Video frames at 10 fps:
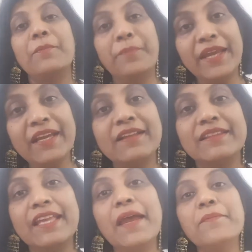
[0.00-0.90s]
Pick
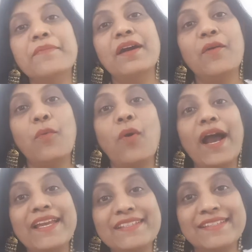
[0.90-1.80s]
them
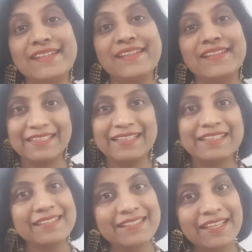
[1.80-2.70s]
wisely.
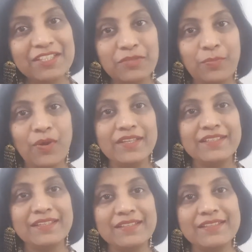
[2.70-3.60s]
Sixth
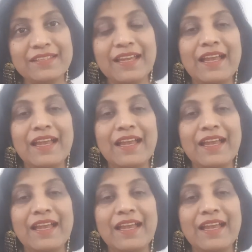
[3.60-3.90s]
point is,